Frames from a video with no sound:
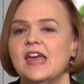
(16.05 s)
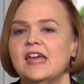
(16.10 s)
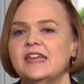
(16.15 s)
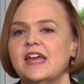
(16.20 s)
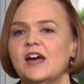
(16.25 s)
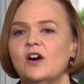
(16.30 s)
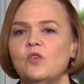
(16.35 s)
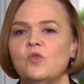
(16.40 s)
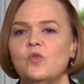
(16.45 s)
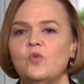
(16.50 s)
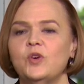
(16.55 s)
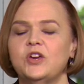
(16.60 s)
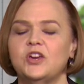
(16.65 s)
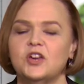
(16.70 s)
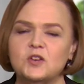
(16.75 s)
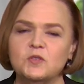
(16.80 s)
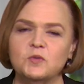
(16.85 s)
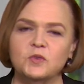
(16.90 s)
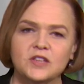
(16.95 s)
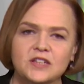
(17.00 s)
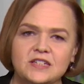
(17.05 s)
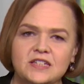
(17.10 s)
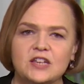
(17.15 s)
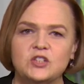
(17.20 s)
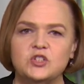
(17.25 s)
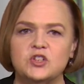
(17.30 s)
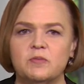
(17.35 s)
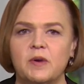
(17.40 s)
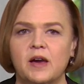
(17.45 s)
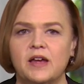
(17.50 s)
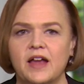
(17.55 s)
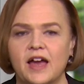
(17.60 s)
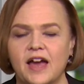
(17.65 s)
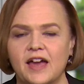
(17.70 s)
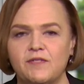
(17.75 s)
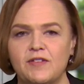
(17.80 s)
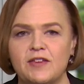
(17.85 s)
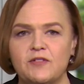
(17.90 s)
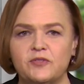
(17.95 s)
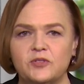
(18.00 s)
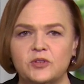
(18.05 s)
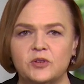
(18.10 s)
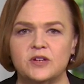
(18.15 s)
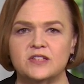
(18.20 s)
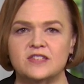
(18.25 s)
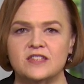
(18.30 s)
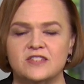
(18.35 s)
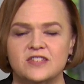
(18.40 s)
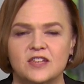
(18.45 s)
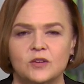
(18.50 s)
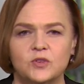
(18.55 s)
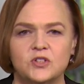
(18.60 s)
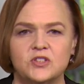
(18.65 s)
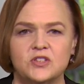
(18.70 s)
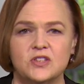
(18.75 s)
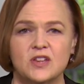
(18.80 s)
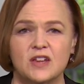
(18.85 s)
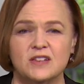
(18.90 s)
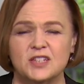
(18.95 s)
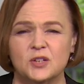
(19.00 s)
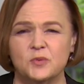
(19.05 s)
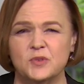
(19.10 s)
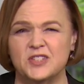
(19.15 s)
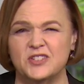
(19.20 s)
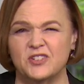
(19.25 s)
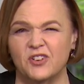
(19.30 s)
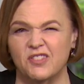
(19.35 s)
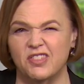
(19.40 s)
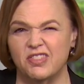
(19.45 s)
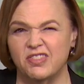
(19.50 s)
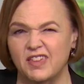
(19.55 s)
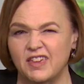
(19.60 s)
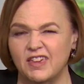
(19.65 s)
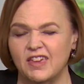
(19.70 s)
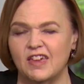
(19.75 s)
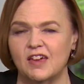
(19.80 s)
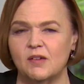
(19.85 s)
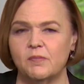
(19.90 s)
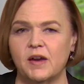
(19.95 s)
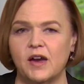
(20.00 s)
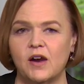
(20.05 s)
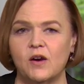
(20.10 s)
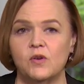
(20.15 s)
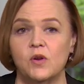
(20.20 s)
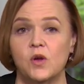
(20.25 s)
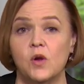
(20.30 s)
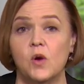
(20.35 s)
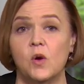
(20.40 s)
Now, we couldn't really teach you about IV fluids until we, until we start thinking about